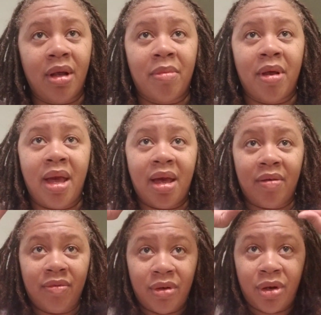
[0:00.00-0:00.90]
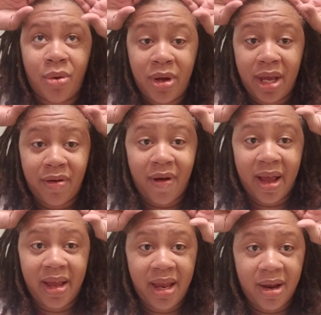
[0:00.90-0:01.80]
I'm gonna have no hair right
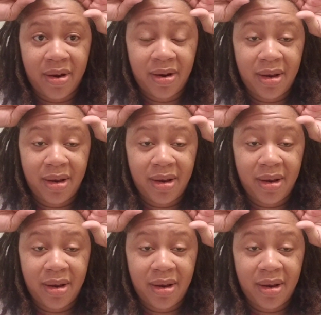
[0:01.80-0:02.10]
here,